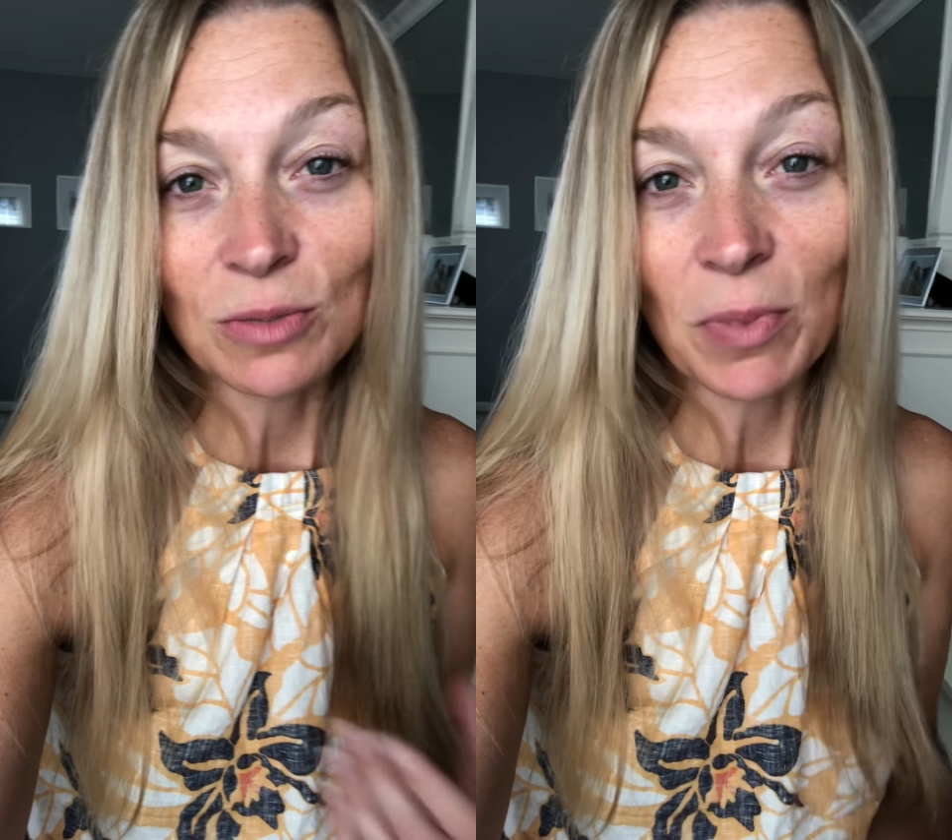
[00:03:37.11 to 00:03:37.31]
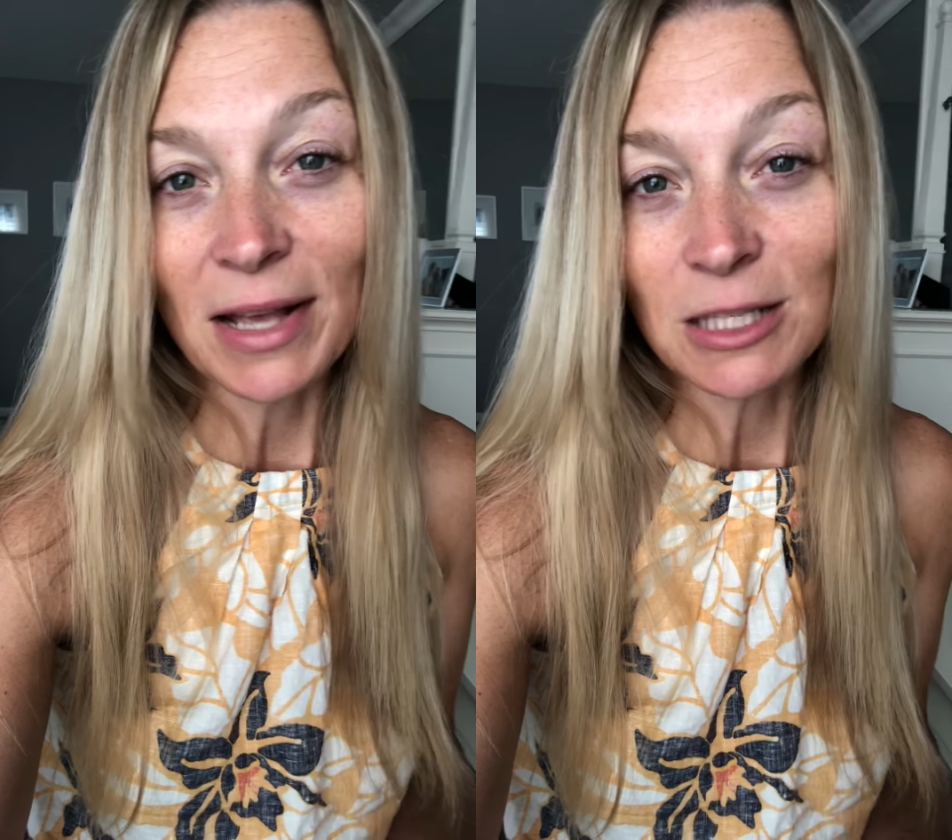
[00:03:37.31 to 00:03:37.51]

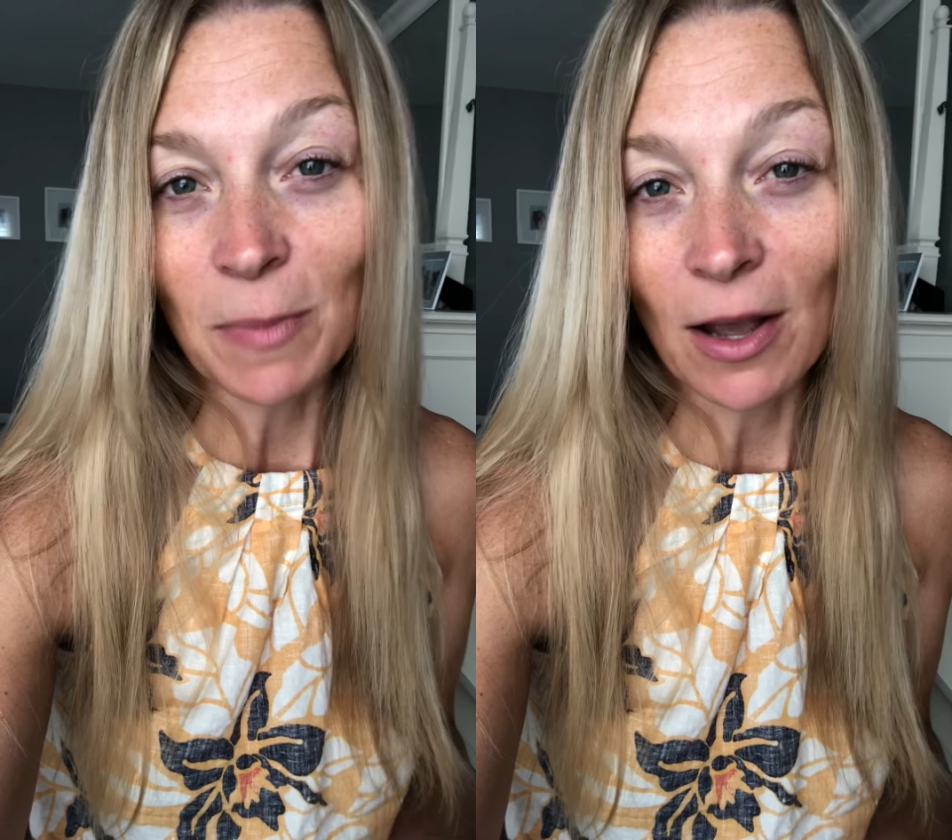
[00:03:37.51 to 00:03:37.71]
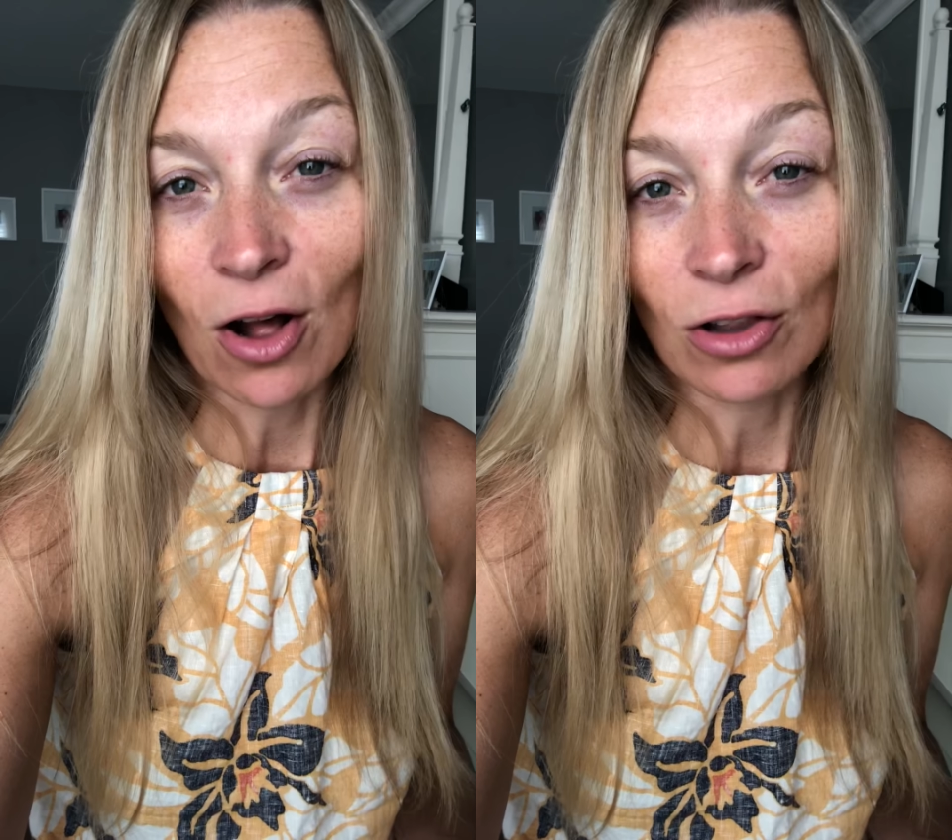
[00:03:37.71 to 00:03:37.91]
just
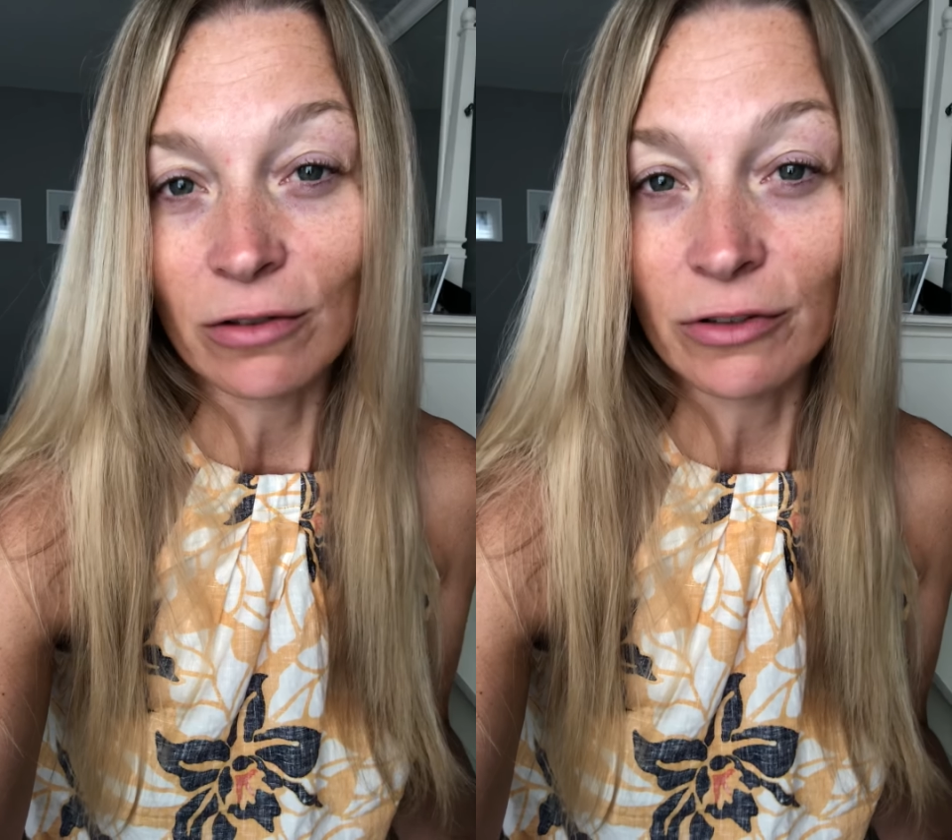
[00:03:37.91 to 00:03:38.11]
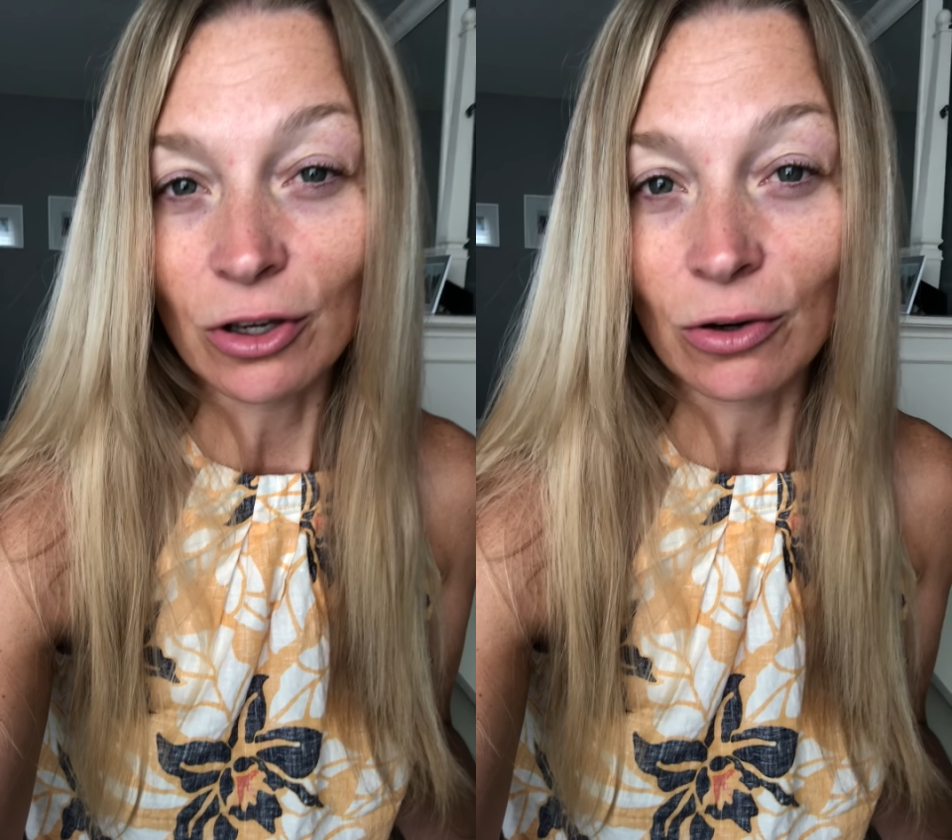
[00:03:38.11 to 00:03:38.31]
blessed by all
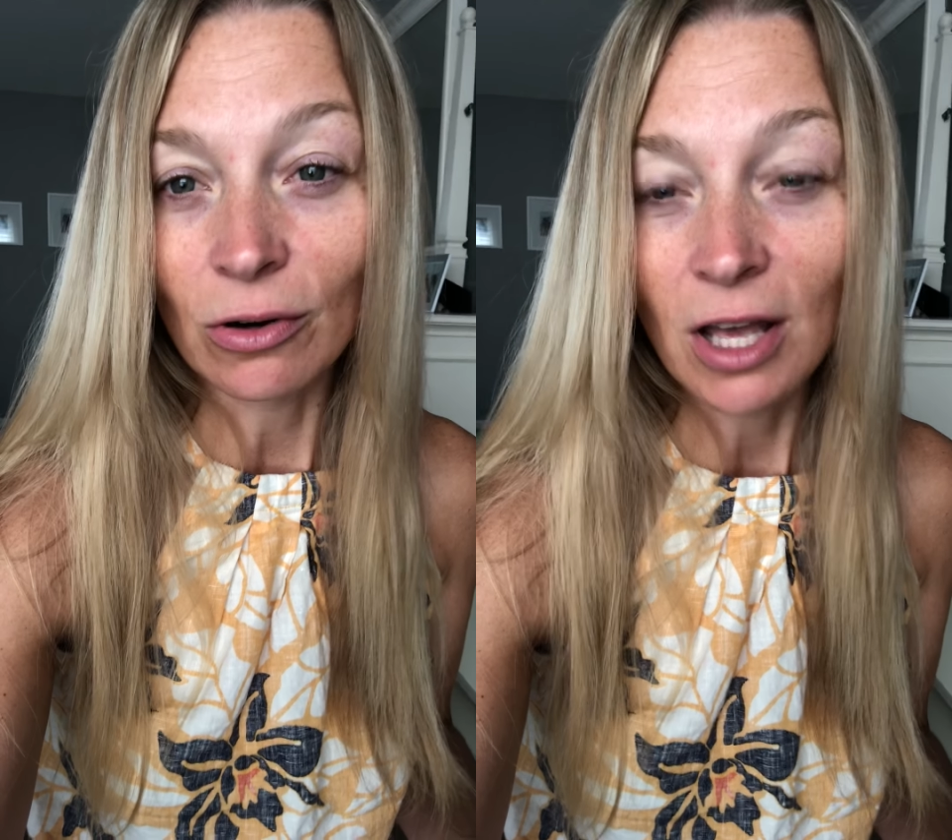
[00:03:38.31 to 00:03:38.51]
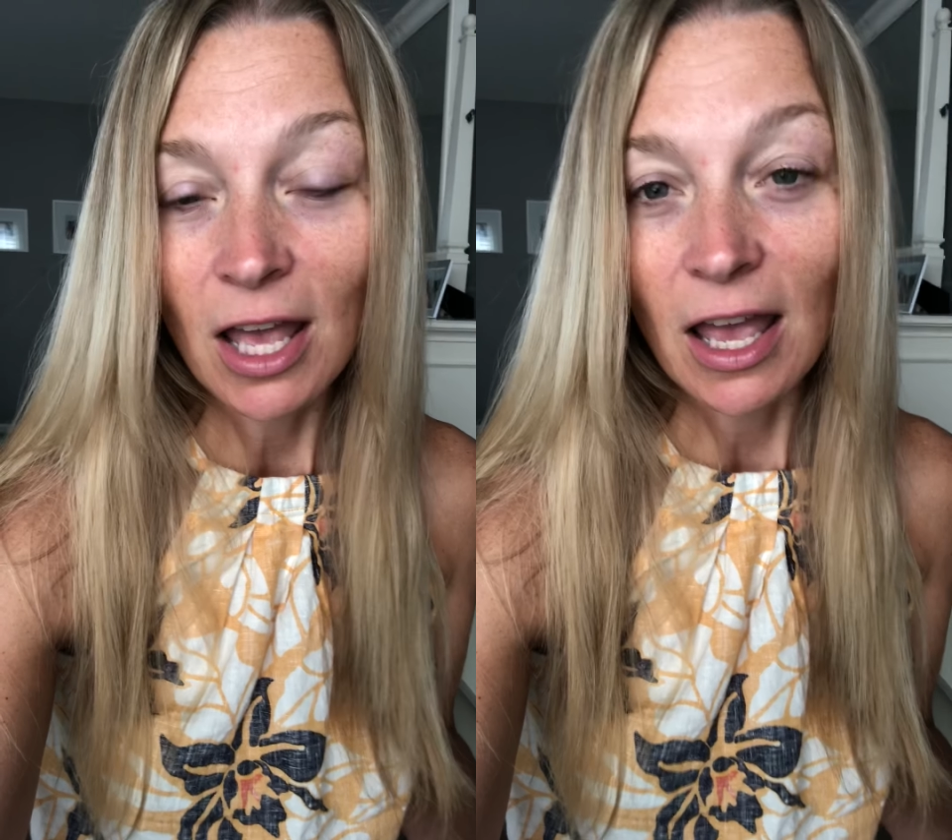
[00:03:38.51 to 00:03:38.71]
of you,